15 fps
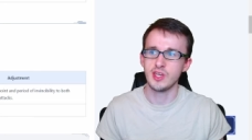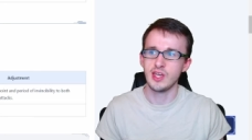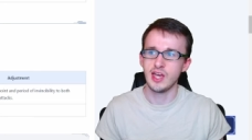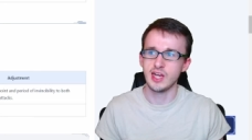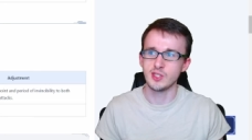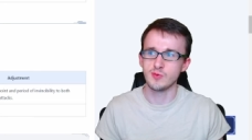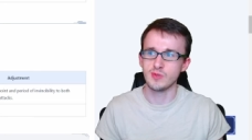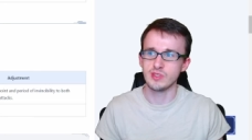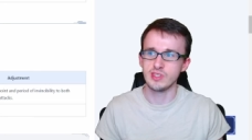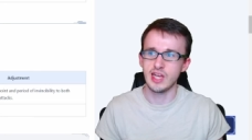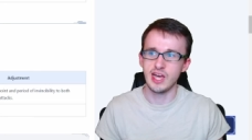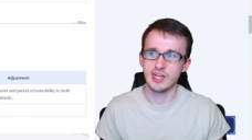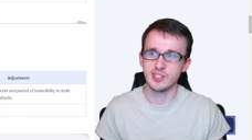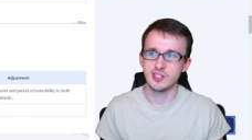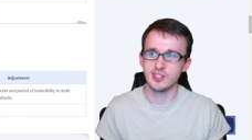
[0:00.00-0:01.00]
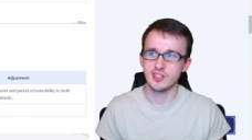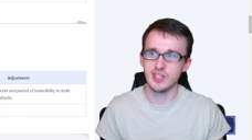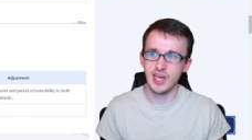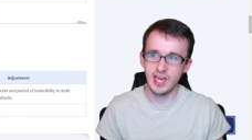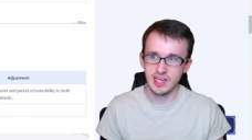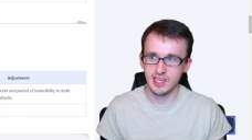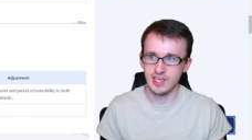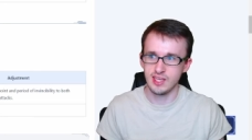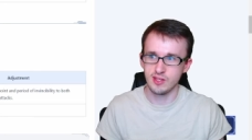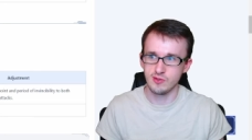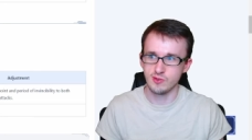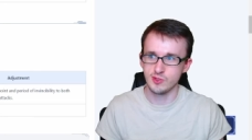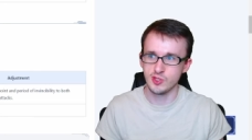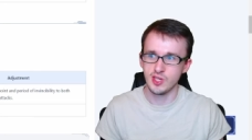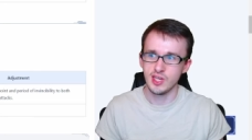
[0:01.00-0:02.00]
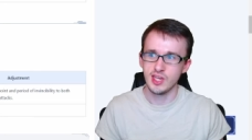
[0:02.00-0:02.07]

has relaxed attack angles